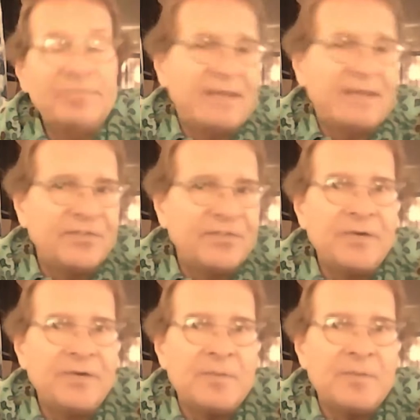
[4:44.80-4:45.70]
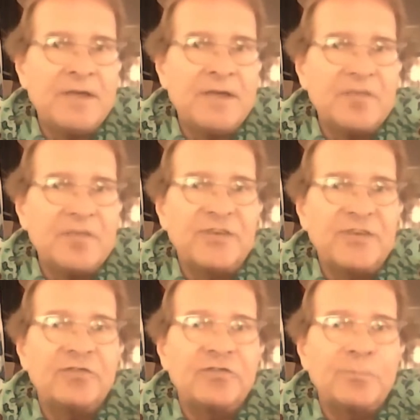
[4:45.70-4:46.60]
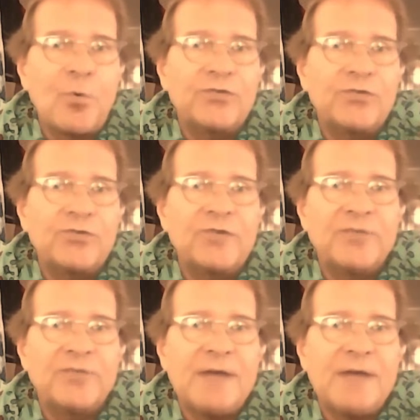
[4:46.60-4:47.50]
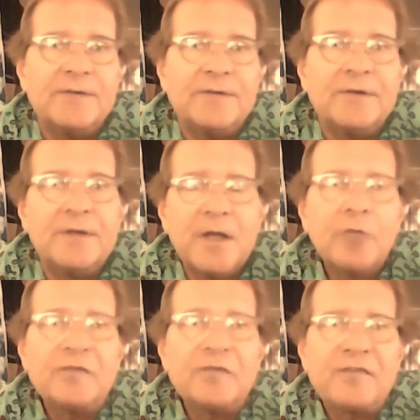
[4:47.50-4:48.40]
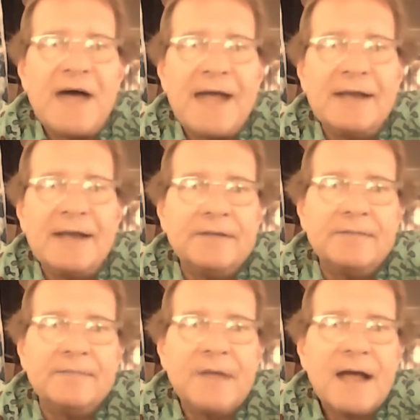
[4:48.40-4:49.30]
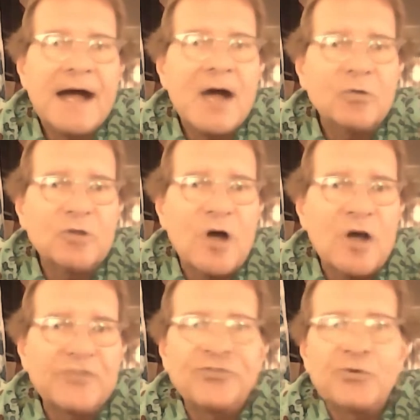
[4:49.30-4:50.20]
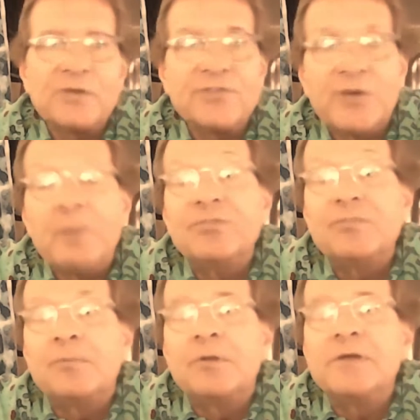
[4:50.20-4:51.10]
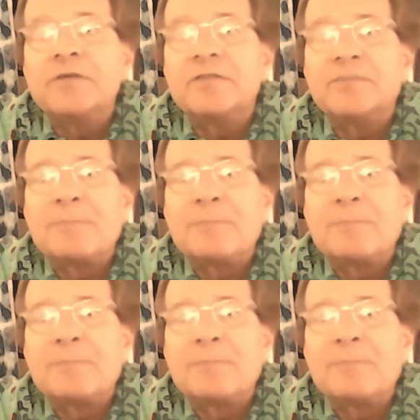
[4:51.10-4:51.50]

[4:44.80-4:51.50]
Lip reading: considered to be an unsafe sport, so they tried to refine it and outlaw certain types of plays.